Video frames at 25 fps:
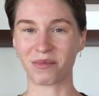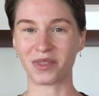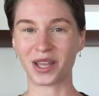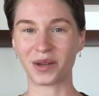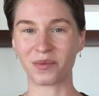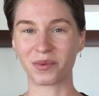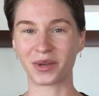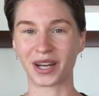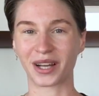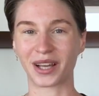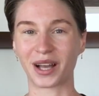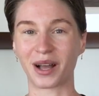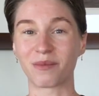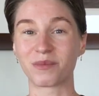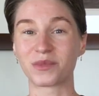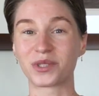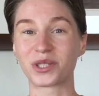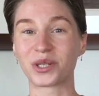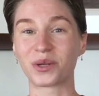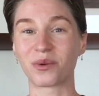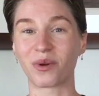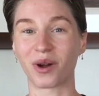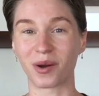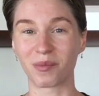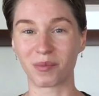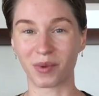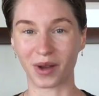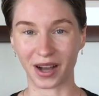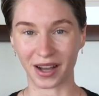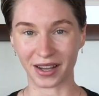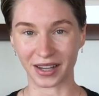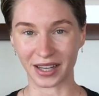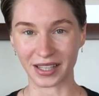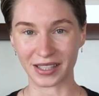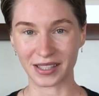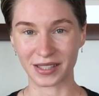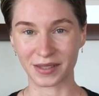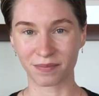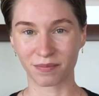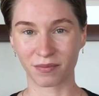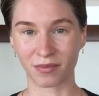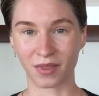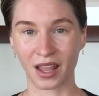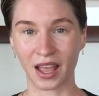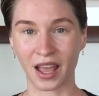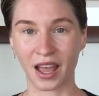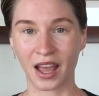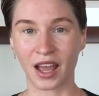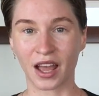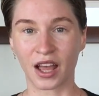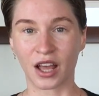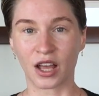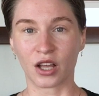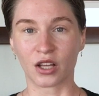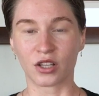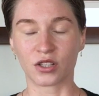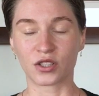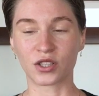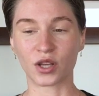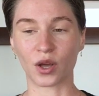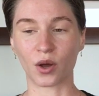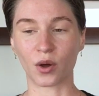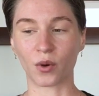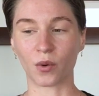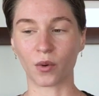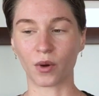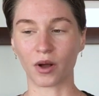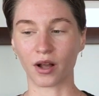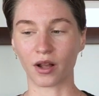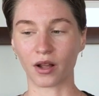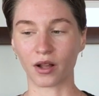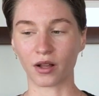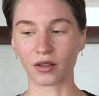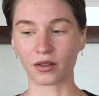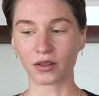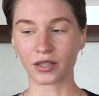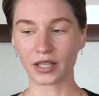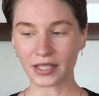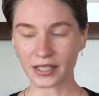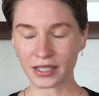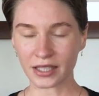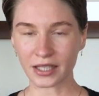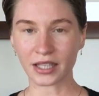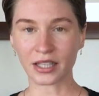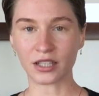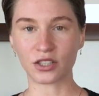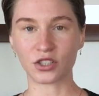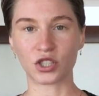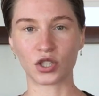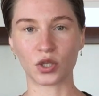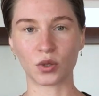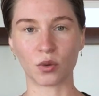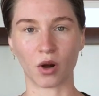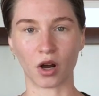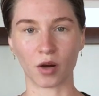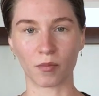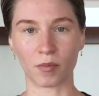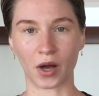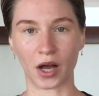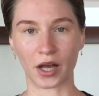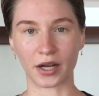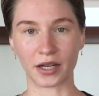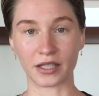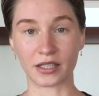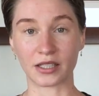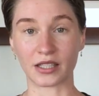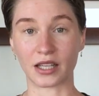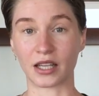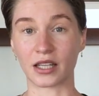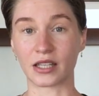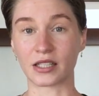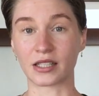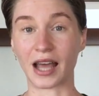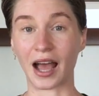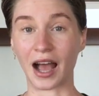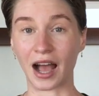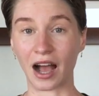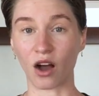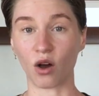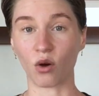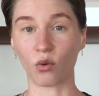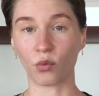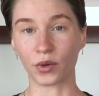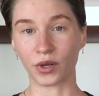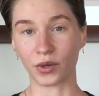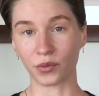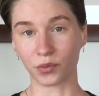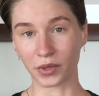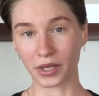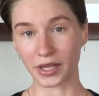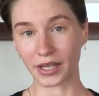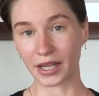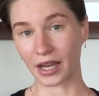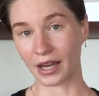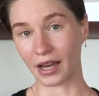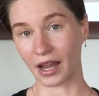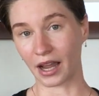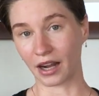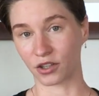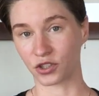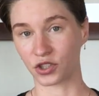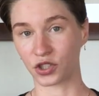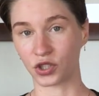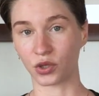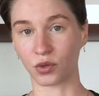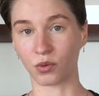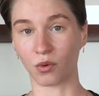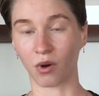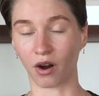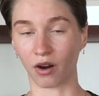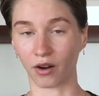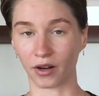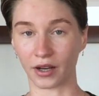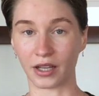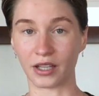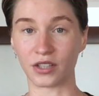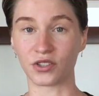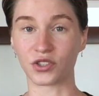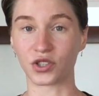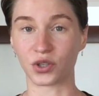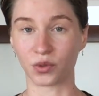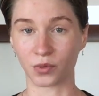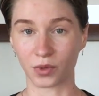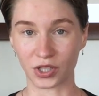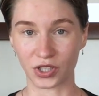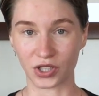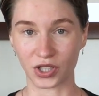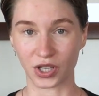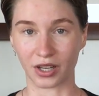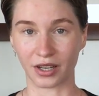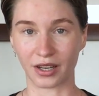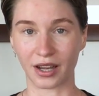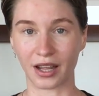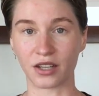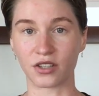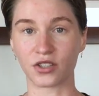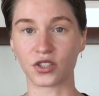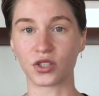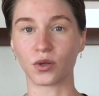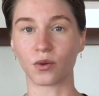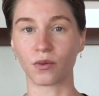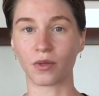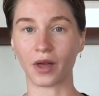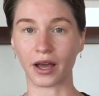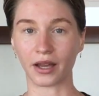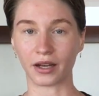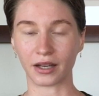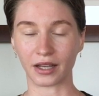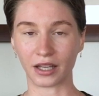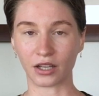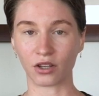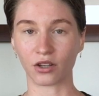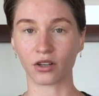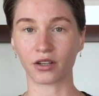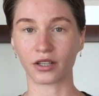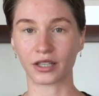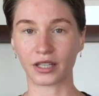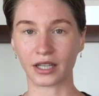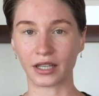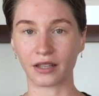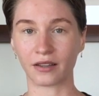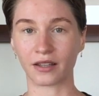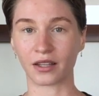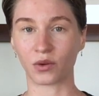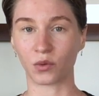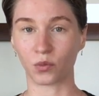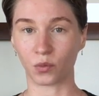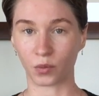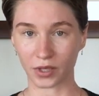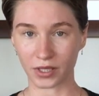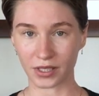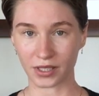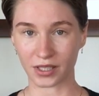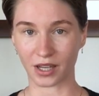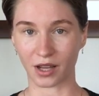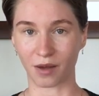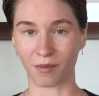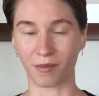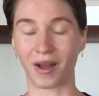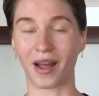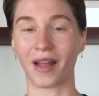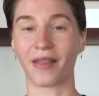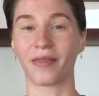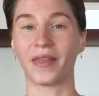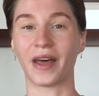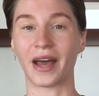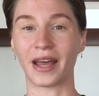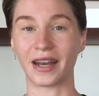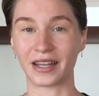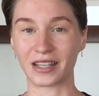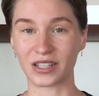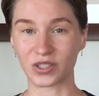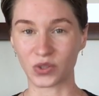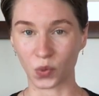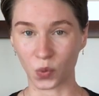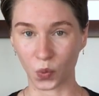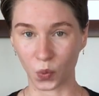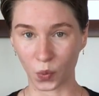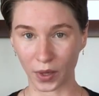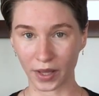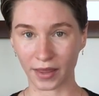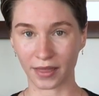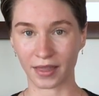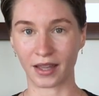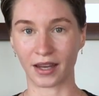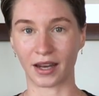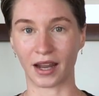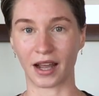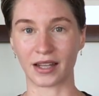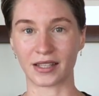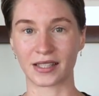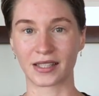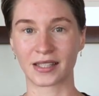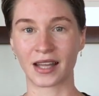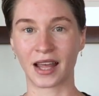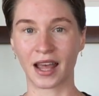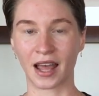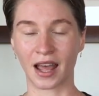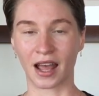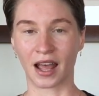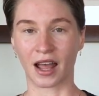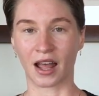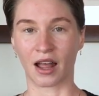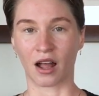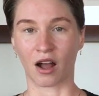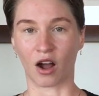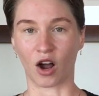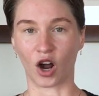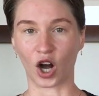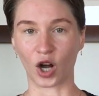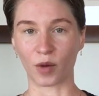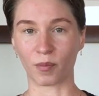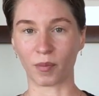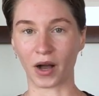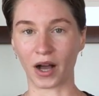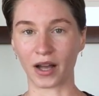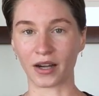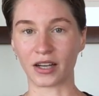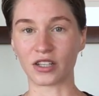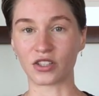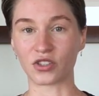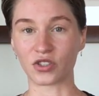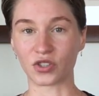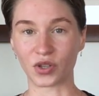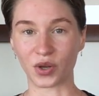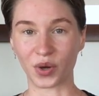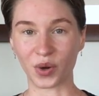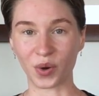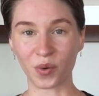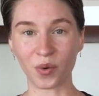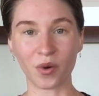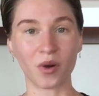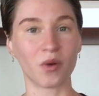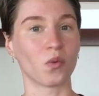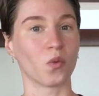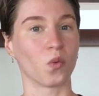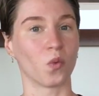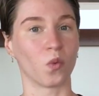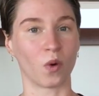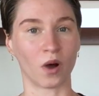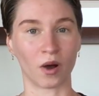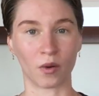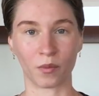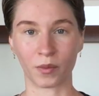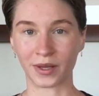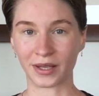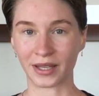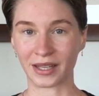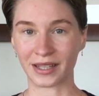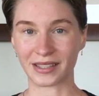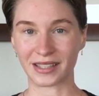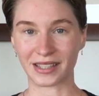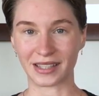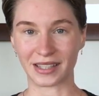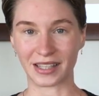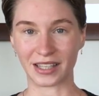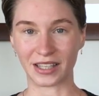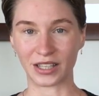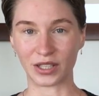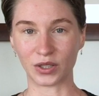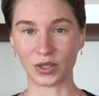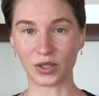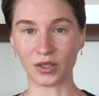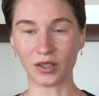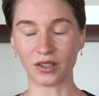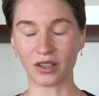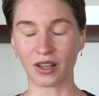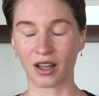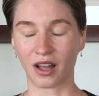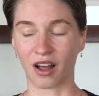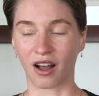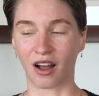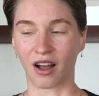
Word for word: thing when it comes to our bodies. So listening to our bodies is how we reconnect to our intuition and to that inner healing wisdom that is within us. Our bodies know what we need to heal